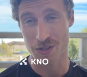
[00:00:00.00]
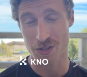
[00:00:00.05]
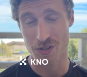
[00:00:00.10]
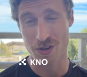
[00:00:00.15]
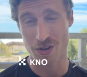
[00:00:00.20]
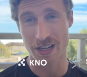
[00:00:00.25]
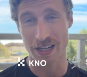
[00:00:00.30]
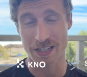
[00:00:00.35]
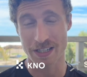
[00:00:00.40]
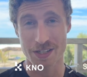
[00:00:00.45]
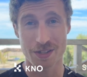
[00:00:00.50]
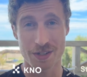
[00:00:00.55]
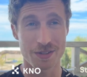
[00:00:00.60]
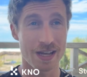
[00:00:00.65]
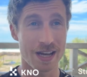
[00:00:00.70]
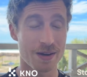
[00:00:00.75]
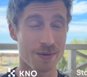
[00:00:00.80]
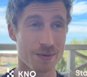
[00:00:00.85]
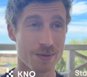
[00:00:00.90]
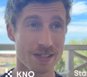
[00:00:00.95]
struggling to do
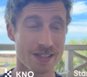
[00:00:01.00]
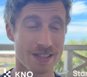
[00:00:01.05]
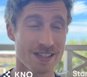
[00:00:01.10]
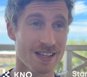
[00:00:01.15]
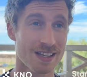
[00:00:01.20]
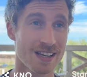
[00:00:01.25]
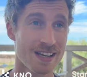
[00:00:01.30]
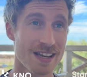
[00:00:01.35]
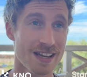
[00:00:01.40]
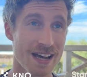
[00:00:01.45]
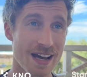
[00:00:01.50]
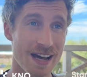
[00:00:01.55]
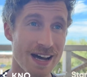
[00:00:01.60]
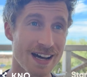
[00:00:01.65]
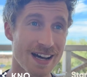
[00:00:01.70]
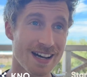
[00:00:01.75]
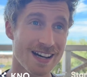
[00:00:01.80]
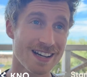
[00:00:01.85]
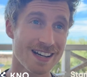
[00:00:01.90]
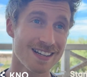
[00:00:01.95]
that with,
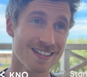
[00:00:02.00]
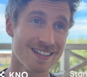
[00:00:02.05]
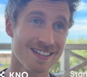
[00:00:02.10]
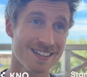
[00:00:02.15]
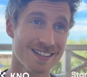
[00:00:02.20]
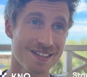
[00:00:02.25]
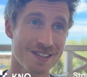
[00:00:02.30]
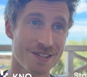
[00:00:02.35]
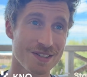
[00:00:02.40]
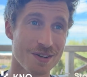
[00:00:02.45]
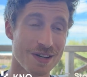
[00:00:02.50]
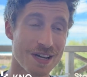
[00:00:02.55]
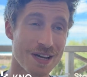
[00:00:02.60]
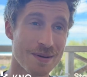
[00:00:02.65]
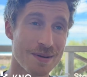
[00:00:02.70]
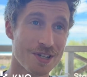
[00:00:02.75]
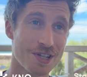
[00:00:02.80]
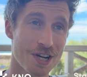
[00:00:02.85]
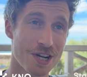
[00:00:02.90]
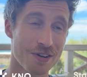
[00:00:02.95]

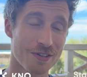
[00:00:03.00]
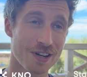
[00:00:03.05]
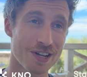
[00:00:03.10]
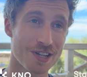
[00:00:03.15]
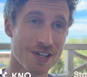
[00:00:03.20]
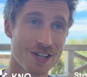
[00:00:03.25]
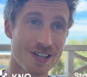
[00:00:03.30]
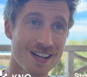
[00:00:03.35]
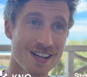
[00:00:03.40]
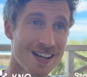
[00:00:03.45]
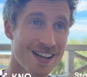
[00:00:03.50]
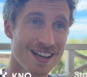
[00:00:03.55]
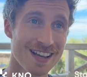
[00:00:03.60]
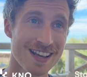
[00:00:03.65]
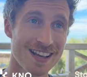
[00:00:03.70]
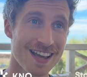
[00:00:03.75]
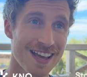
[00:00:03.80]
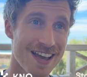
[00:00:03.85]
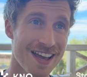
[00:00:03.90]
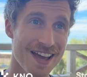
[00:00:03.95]
image generation.
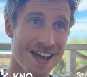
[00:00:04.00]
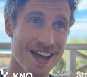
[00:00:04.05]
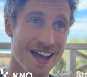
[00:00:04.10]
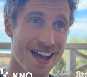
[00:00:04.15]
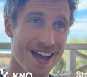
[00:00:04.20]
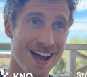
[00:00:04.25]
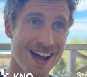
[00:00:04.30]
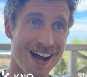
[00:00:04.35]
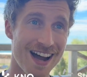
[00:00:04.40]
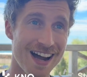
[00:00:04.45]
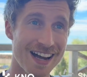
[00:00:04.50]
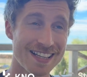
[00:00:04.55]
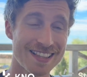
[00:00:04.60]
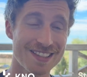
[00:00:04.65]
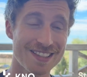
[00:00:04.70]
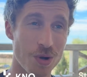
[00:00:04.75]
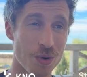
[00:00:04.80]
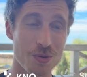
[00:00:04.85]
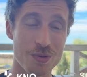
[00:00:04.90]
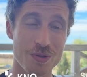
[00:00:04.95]
I
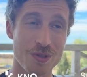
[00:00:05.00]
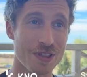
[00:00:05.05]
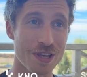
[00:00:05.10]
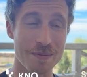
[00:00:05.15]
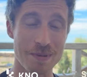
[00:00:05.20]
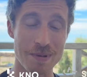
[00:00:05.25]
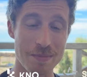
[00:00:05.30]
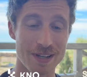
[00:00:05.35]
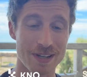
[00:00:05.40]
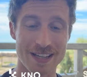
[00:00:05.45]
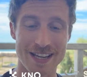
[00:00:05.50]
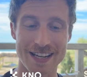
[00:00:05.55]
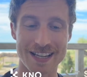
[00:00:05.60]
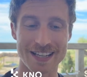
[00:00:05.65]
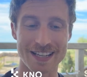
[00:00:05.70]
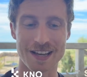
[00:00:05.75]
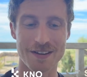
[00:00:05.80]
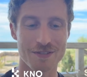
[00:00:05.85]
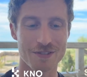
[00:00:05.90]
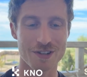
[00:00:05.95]
don't think people are
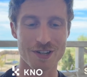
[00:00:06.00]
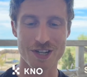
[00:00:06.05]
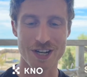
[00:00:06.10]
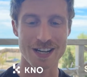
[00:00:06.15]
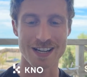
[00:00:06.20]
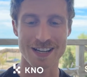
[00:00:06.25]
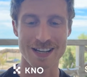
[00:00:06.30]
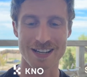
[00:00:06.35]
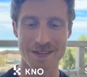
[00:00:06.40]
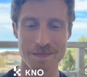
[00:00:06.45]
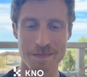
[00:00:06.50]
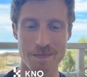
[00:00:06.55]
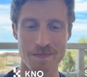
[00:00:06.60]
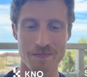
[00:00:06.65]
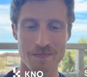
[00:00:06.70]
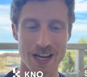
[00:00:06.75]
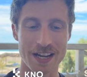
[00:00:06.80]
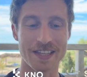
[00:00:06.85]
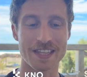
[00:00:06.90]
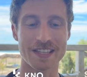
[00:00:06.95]
getting leverage here.
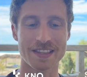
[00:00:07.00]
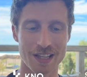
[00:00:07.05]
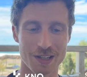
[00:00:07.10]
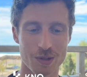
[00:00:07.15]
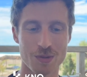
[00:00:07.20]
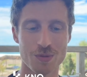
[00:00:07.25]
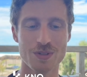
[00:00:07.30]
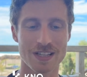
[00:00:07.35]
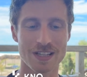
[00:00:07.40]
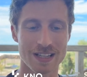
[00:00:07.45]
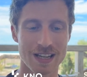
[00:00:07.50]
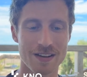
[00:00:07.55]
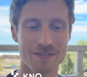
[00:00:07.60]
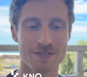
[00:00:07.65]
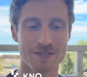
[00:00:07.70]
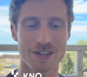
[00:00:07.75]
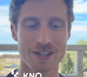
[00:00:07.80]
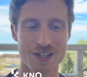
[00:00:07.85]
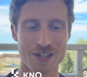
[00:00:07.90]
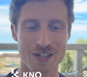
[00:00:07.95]
I think they're losing
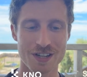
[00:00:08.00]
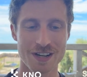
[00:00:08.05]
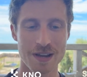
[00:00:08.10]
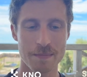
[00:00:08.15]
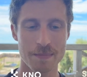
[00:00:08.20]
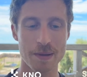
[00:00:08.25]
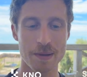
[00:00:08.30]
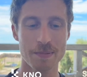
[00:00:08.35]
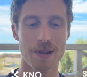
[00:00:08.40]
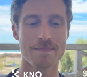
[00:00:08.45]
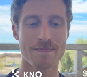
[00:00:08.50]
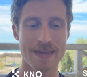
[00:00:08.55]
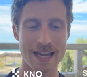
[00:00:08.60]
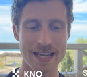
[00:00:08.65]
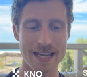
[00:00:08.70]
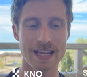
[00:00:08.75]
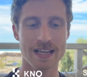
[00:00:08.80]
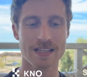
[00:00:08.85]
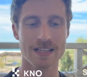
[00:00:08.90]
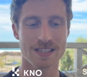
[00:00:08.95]
leverage. People are
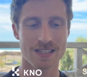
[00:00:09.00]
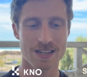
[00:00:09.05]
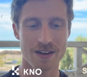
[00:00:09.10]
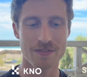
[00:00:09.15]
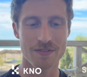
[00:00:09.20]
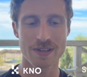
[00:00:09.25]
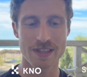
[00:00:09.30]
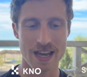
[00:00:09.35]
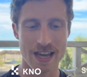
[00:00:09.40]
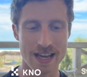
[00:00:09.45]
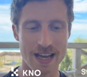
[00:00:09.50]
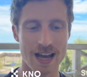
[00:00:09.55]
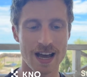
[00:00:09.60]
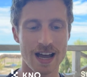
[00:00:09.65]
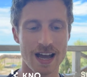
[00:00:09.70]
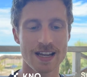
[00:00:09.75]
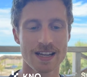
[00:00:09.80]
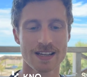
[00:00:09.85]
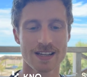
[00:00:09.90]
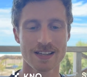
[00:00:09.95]
making stuff with
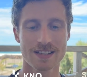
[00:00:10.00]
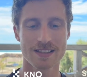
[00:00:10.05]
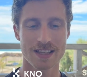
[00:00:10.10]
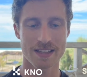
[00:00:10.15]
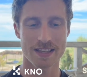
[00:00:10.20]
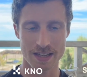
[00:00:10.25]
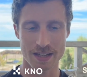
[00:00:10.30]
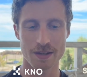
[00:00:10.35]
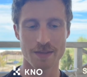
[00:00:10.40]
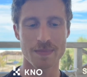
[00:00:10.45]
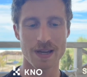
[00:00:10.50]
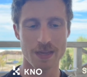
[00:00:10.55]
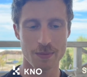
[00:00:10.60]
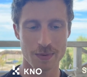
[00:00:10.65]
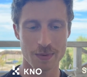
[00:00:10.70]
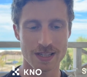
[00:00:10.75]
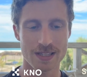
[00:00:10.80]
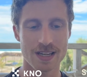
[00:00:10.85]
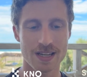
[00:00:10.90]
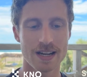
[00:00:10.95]
AI that they could make
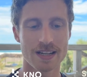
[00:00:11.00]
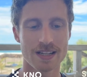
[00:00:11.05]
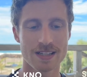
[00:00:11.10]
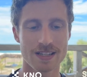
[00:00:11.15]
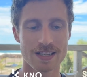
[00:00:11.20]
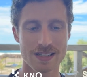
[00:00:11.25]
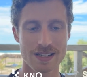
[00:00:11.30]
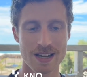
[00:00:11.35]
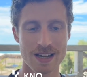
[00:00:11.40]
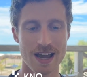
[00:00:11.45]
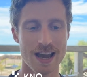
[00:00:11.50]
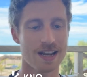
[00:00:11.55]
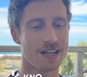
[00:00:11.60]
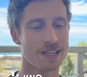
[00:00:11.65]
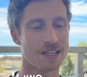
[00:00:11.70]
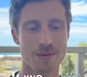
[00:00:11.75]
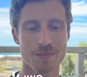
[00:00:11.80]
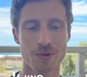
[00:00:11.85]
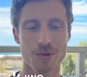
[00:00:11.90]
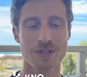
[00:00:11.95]
with designers, and
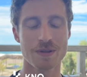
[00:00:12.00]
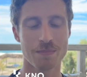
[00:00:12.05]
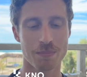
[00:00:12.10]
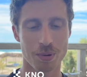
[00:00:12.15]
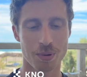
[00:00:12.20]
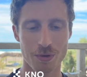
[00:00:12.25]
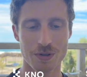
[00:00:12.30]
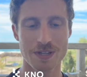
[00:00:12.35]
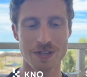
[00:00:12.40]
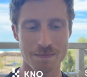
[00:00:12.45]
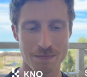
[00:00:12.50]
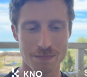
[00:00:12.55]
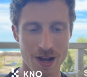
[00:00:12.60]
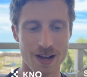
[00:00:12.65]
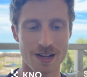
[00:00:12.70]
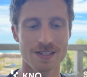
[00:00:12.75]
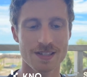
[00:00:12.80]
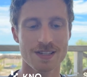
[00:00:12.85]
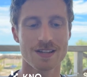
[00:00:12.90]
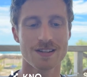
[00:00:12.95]
it's the most important
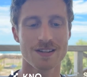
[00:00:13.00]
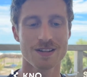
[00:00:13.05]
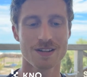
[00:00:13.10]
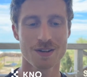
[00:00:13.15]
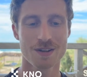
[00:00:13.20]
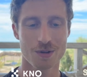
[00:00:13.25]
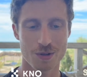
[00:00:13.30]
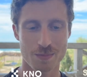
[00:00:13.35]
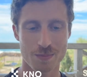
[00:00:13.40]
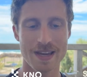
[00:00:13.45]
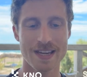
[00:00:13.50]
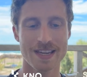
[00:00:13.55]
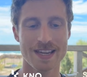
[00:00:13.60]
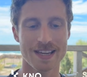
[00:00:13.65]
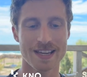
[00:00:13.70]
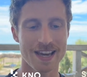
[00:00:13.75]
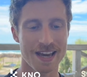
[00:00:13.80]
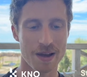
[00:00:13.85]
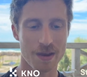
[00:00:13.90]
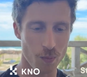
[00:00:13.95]
person who's
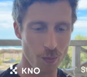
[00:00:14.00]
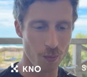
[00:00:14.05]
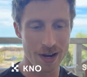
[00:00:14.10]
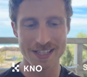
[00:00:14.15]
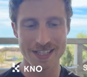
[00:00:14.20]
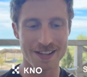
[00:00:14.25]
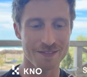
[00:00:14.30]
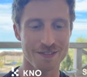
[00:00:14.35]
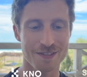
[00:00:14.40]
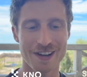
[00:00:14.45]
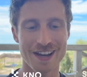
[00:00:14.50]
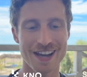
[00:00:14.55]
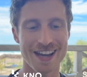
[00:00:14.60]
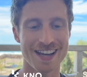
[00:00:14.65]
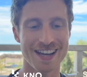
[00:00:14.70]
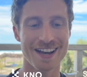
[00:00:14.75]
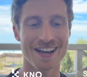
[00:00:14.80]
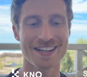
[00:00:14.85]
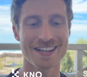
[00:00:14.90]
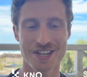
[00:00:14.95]
making it and waiting for
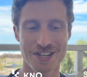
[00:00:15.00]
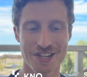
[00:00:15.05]
AI to